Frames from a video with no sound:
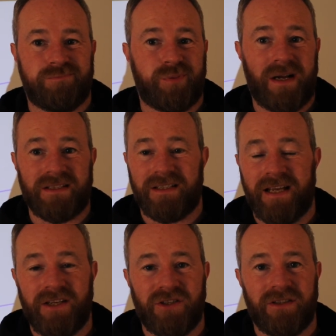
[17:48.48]

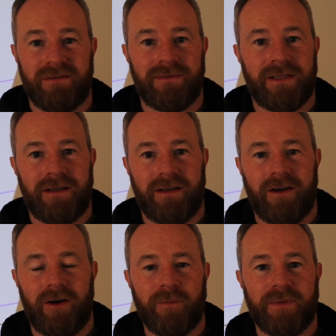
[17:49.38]
presentation. I
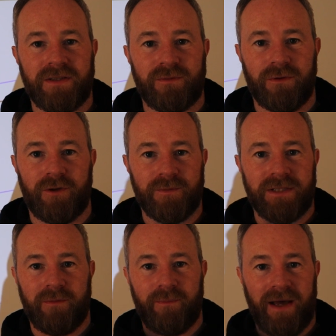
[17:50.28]
hope this one comes
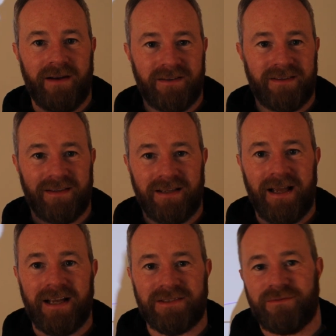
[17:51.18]
out better than the
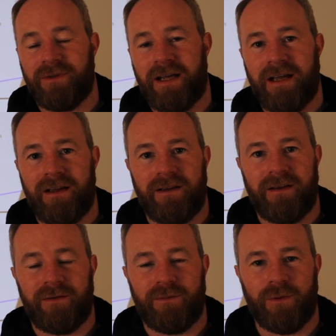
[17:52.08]
last
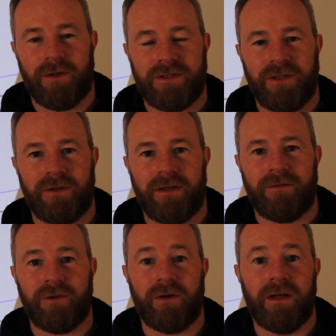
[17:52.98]
one or two that
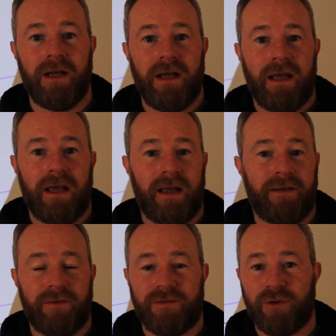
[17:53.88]
I've done.
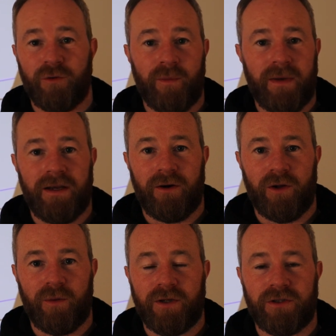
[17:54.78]
If you've stuck with me
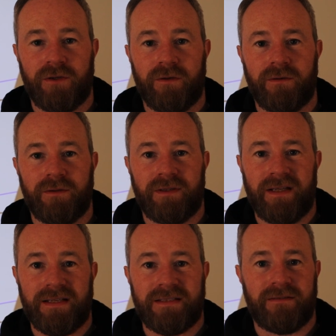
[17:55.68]
all the way through
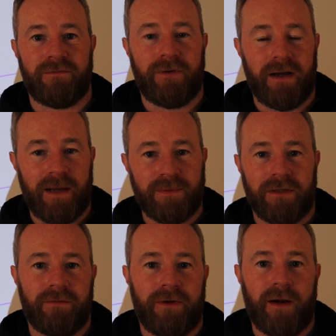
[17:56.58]
this,
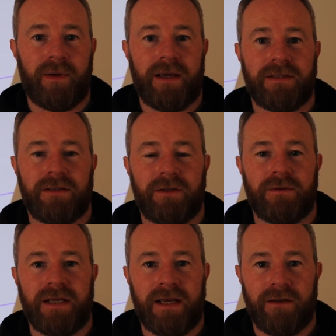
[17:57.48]
absolute fair play to you.
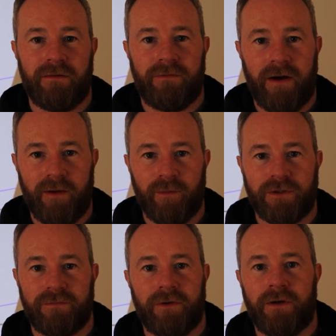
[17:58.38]
Thank you very
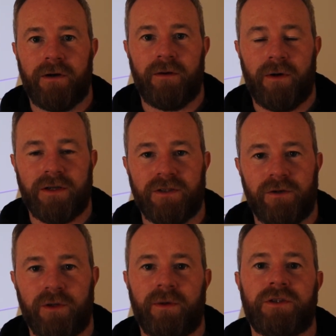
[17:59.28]
much for watching
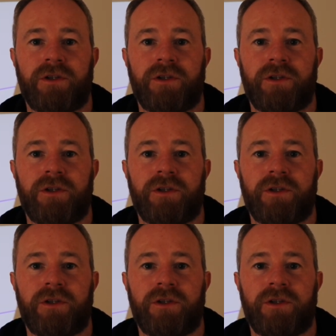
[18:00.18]
all the way